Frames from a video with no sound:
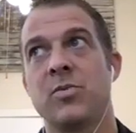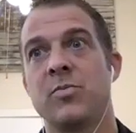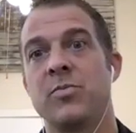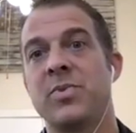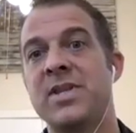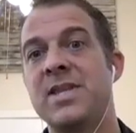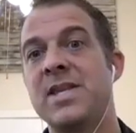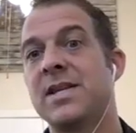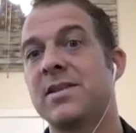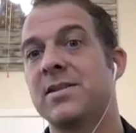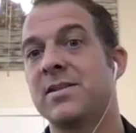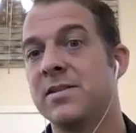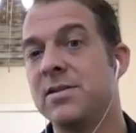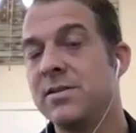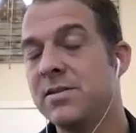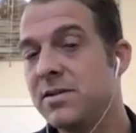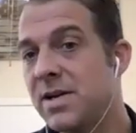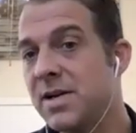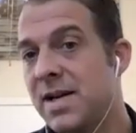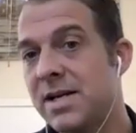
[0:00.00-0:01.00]
but that's
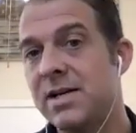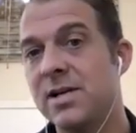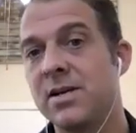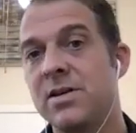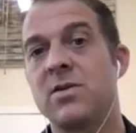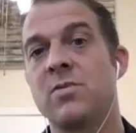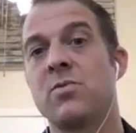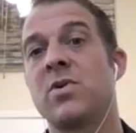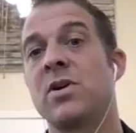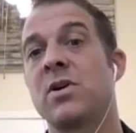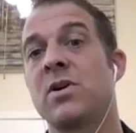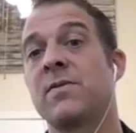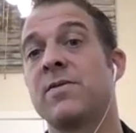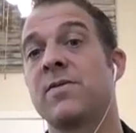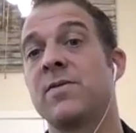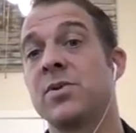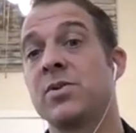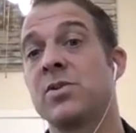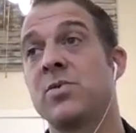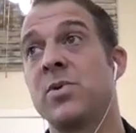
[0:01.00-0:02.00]
not going to work
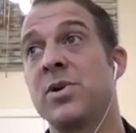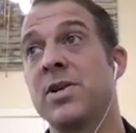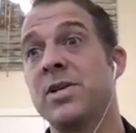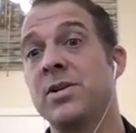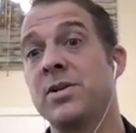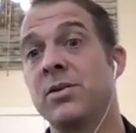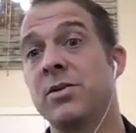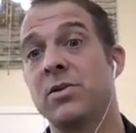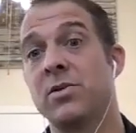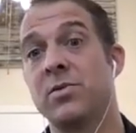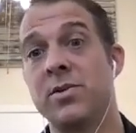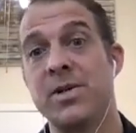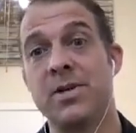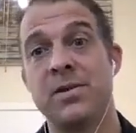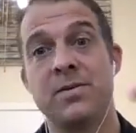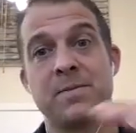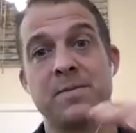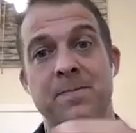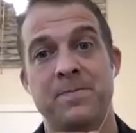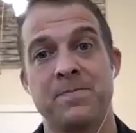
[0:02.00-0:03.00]
for a 20-year
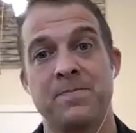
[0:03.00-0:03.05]
career,